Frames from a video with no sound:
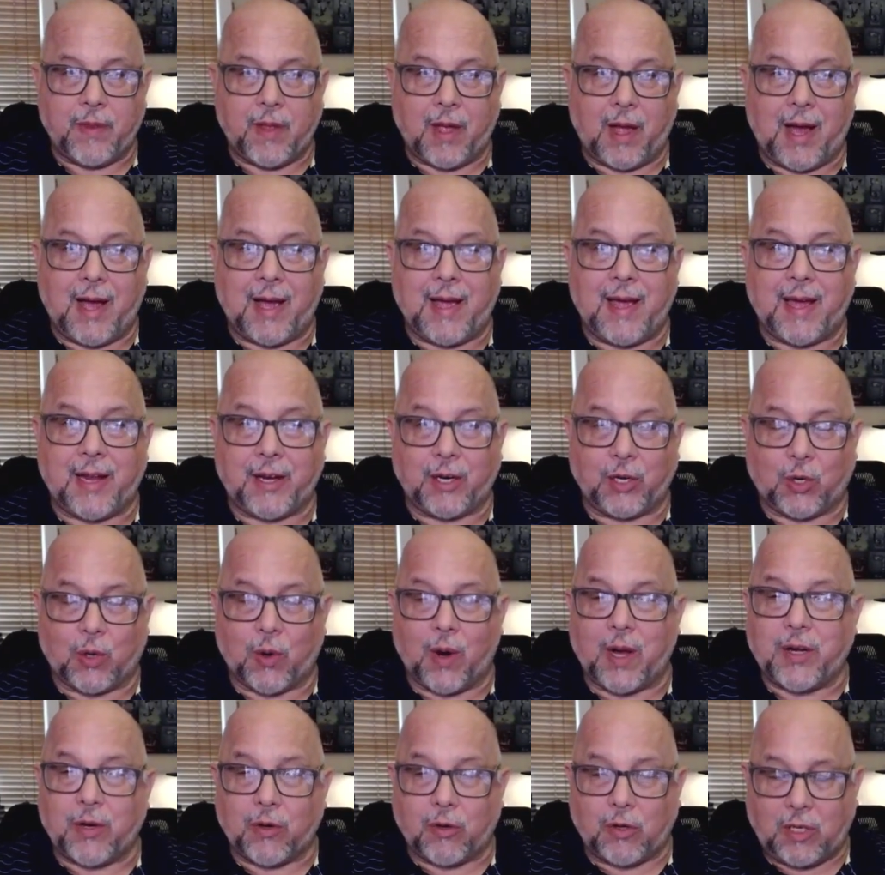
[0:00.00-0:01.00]
I had a
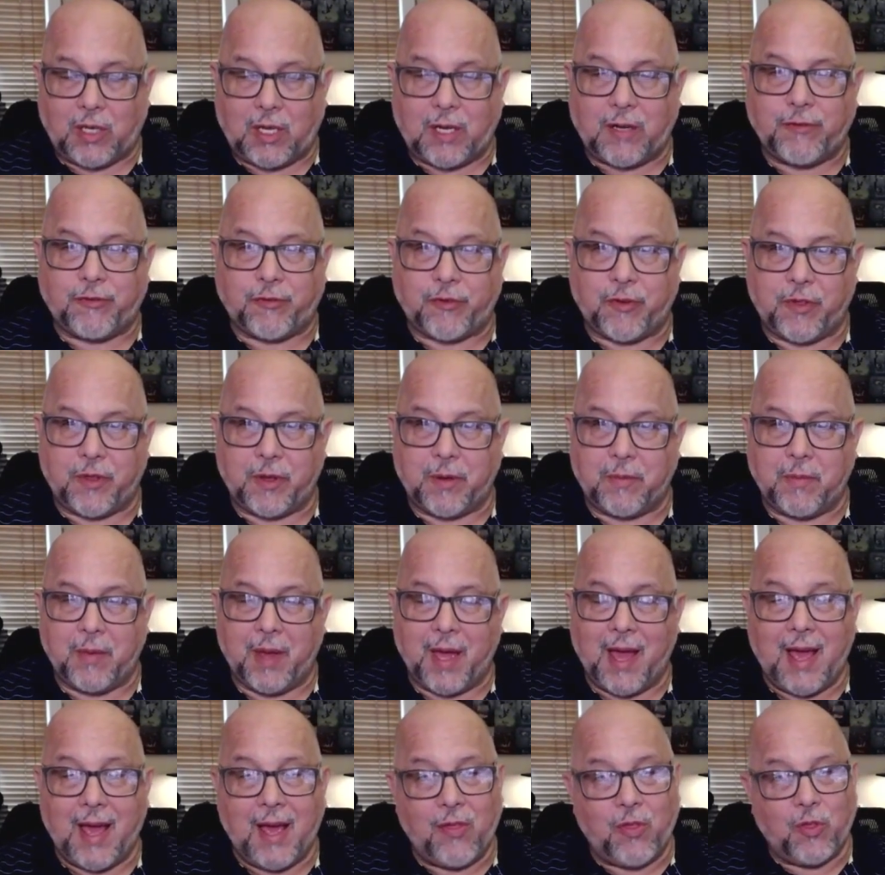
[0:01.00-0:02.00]
greater love for them,
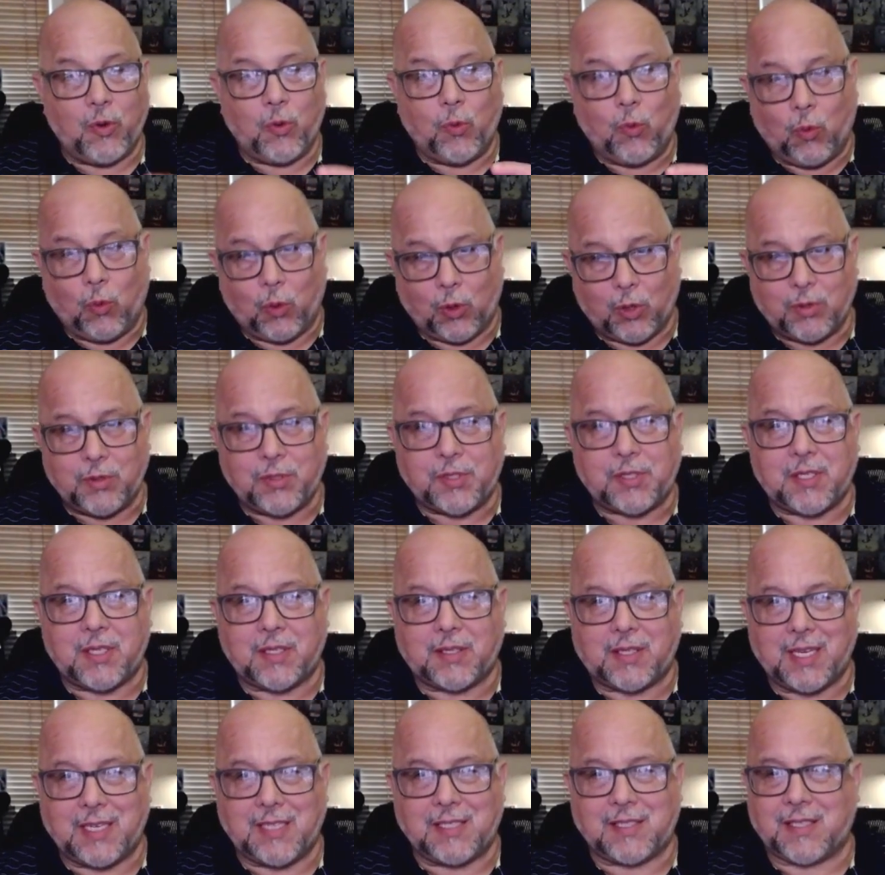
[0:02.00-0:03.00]
and the words that
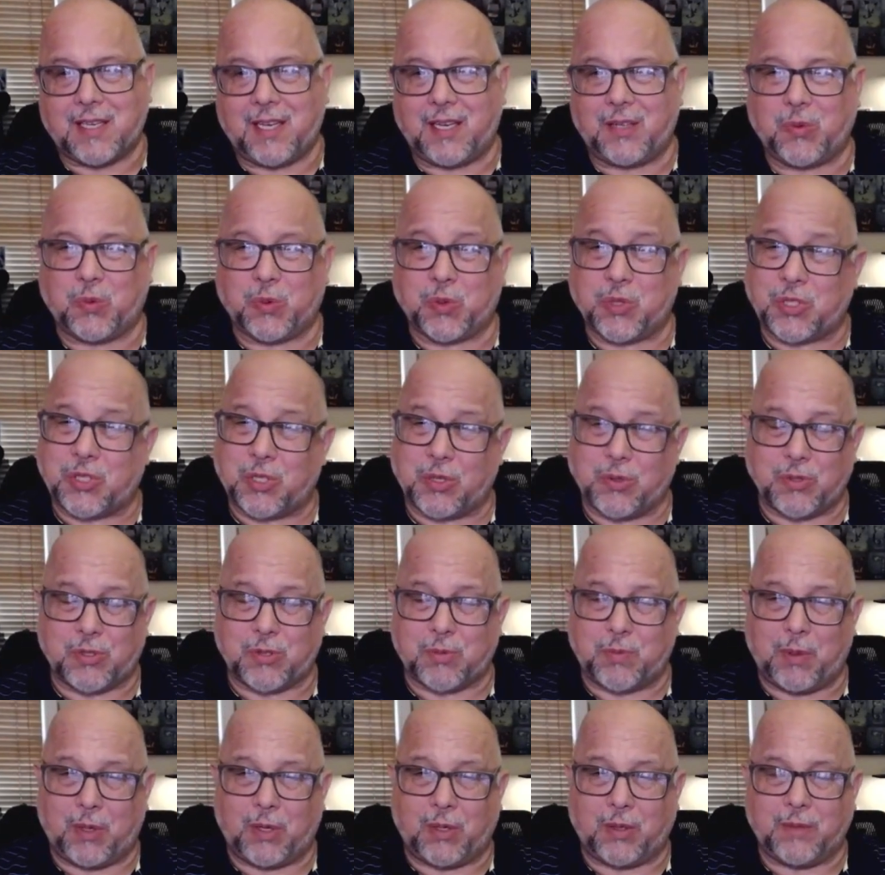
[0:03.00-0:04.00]
they said were so
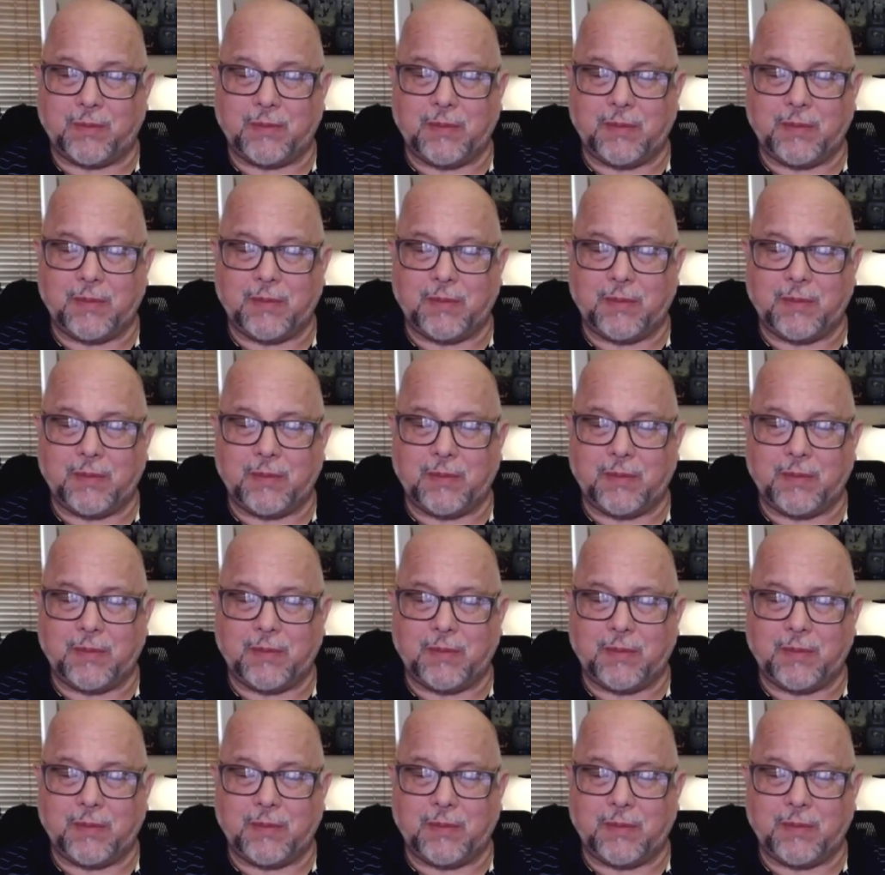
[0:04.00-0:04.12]
small.